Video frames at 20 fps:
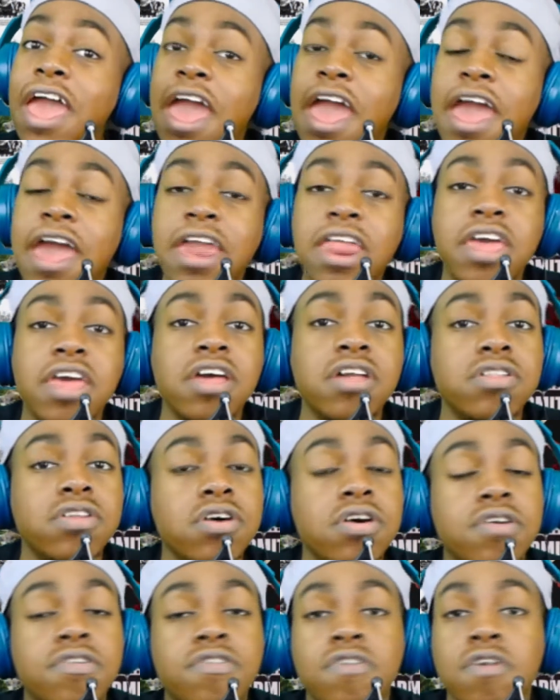And it
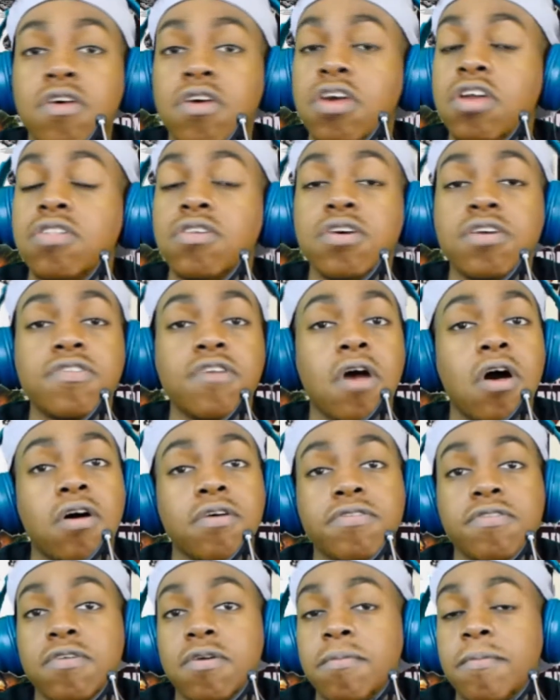looks
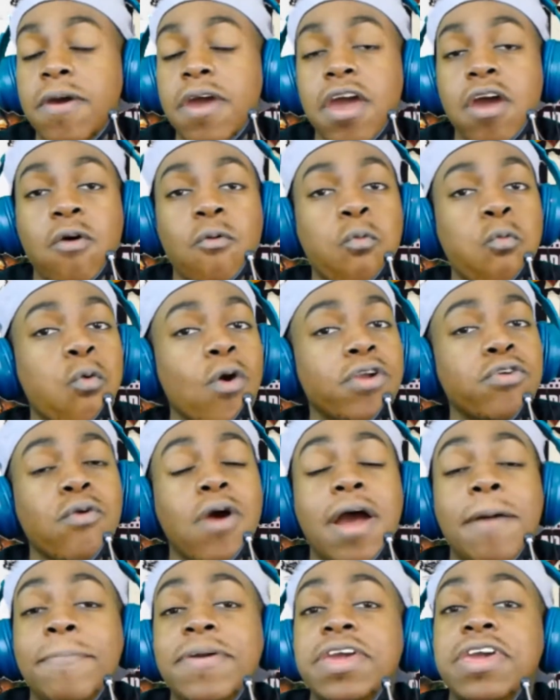awesome, man. Where do
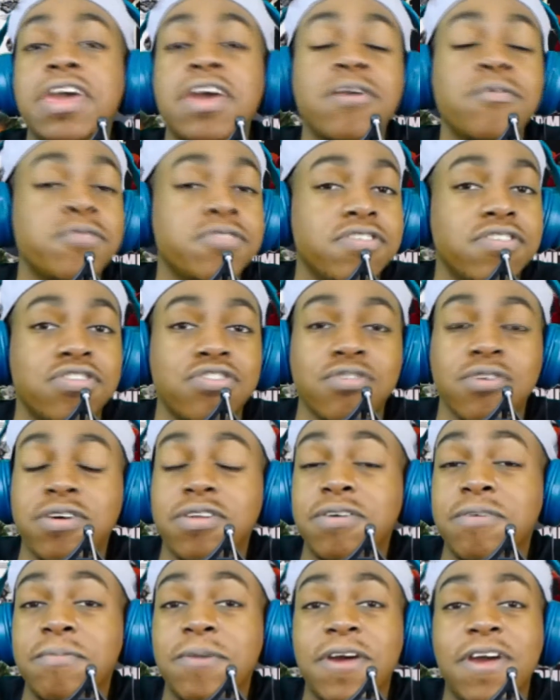I begin with the
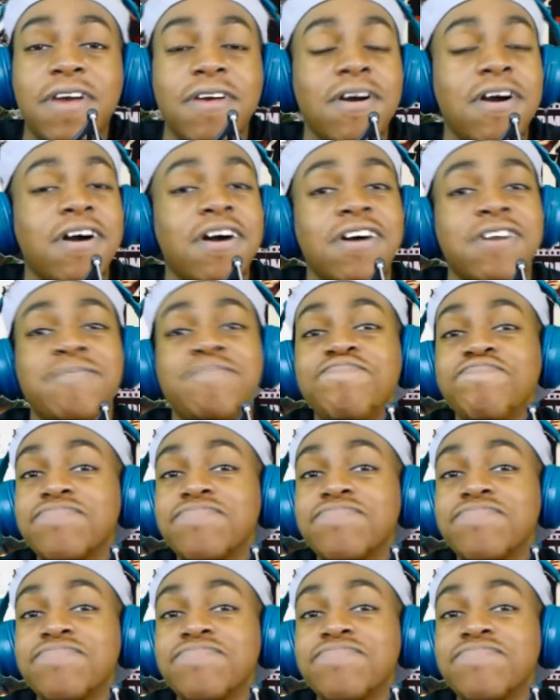trailer, man? Oh,